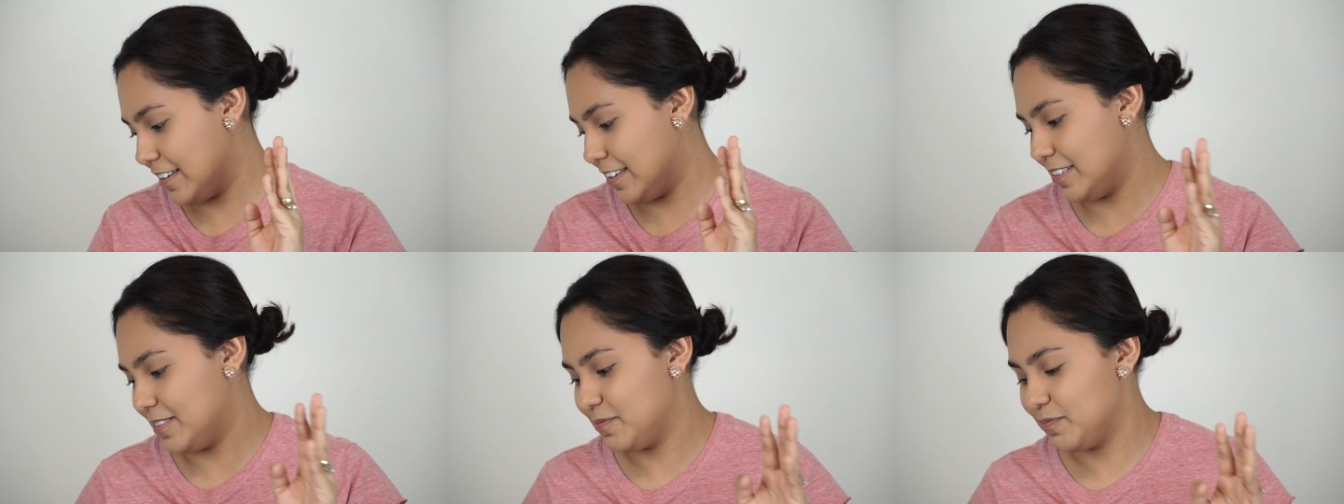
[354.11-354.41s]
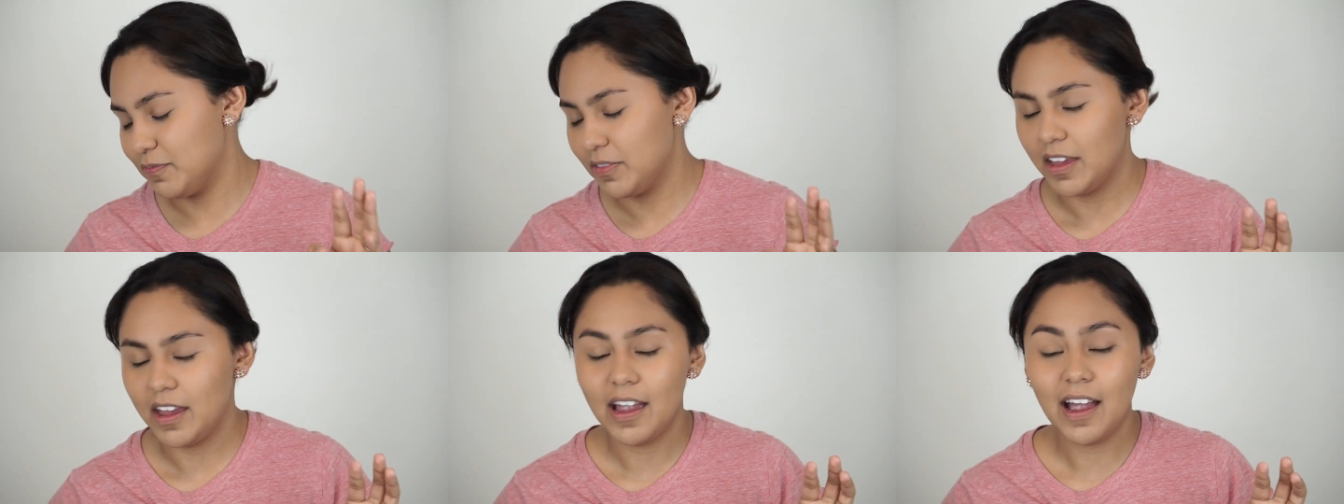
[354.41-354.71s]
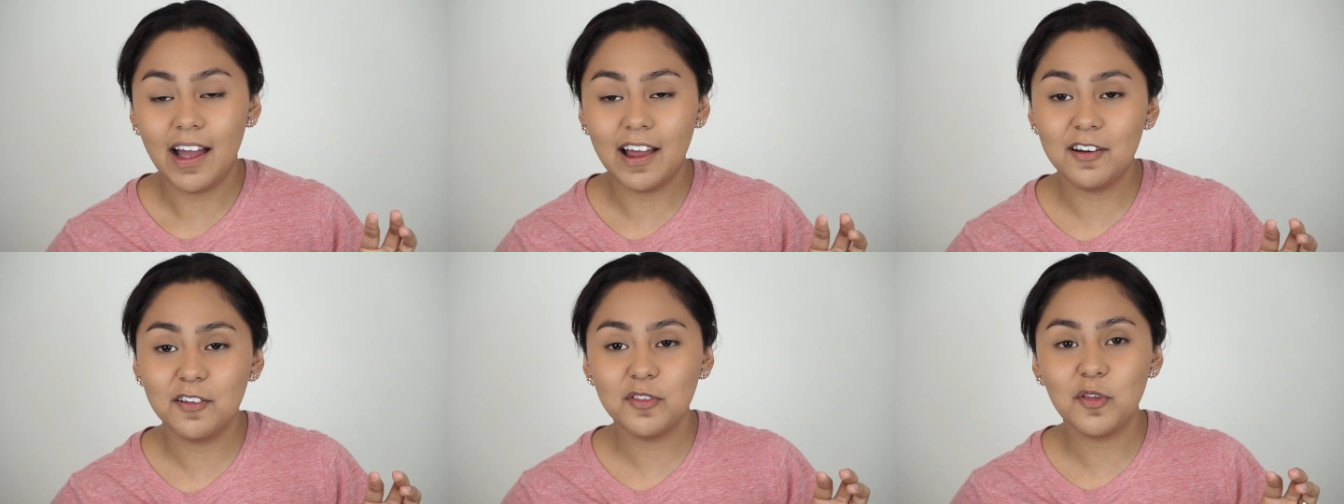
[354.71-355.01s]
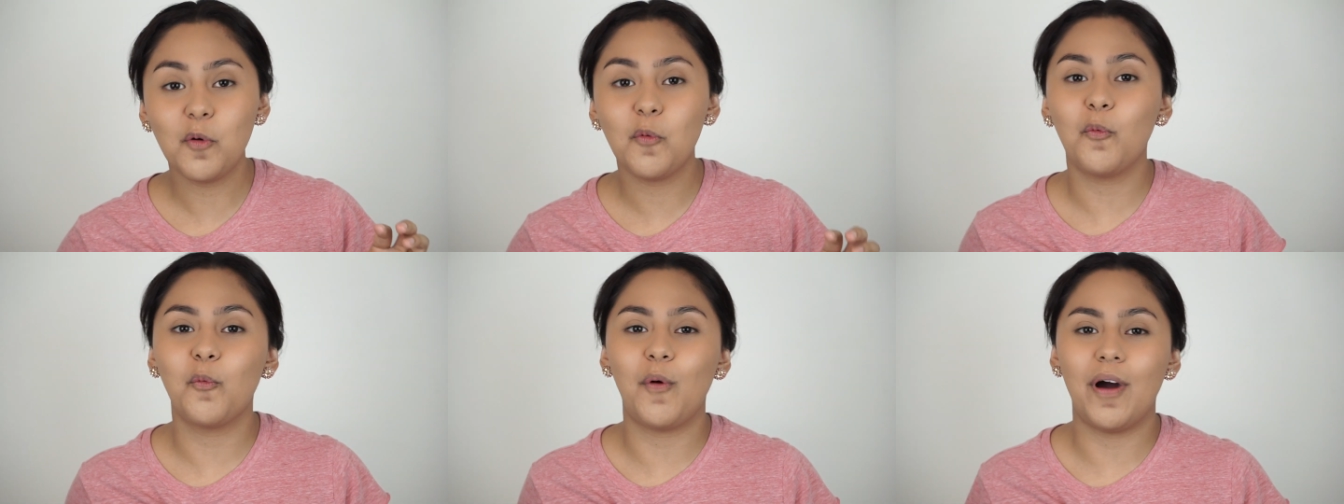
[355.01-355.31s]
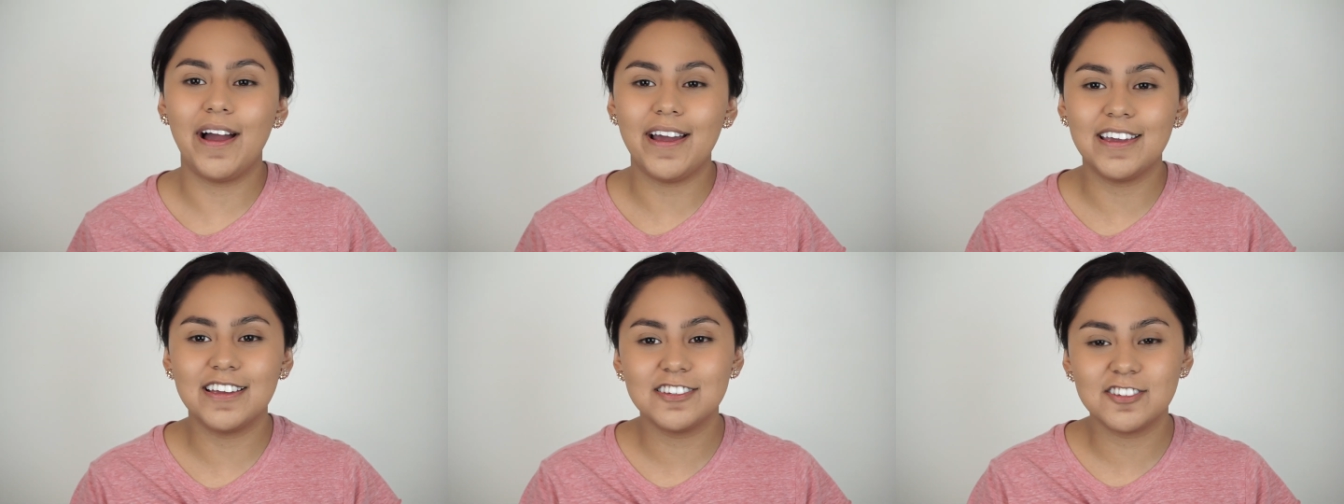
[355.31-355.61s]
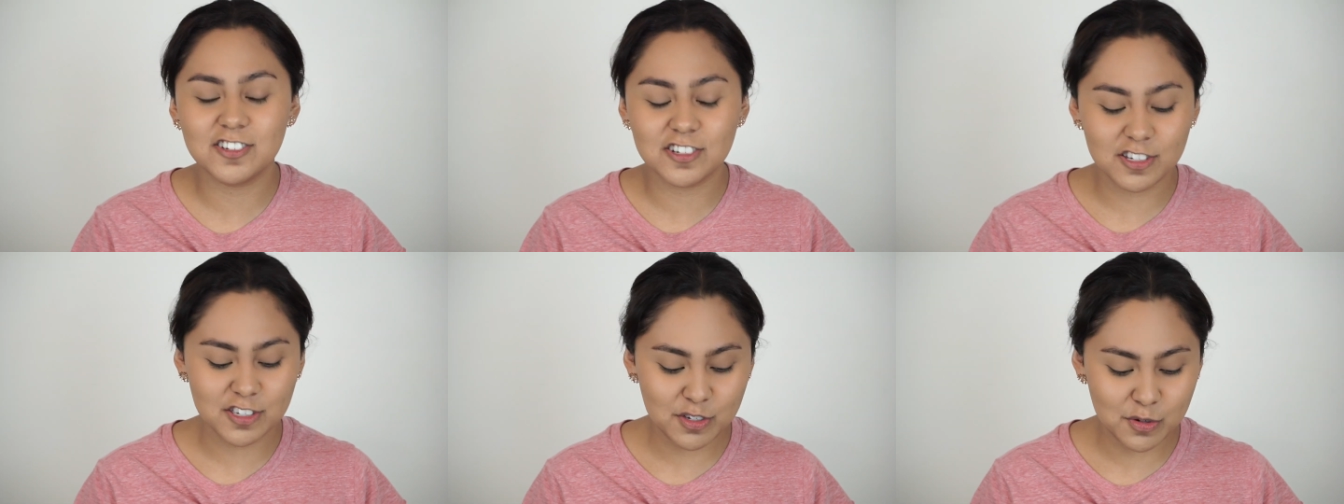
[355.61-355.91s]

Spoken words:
And I don't know why, it